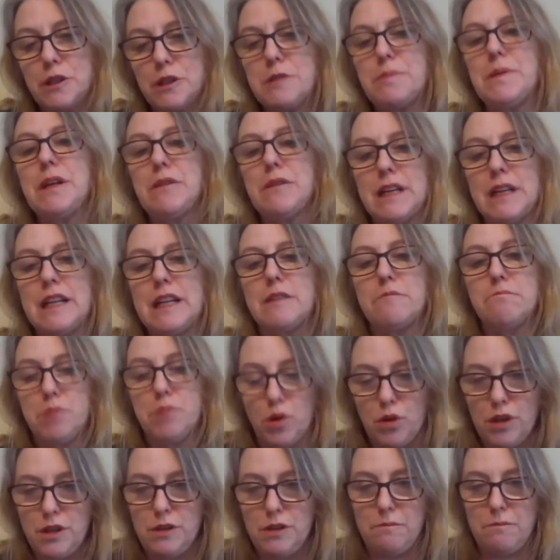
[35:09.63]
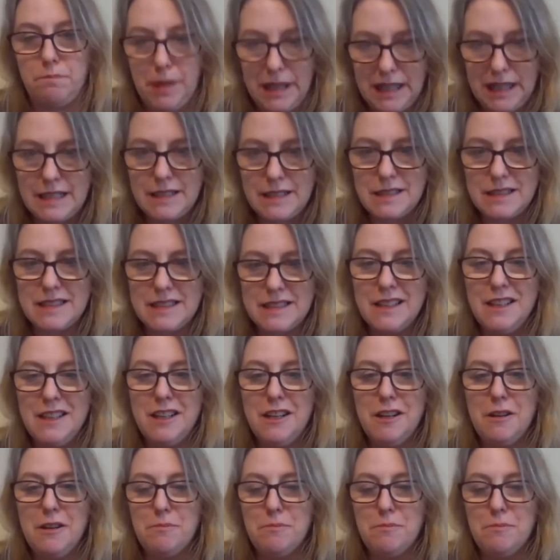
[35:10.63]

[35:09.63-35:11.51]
going to be a really important piece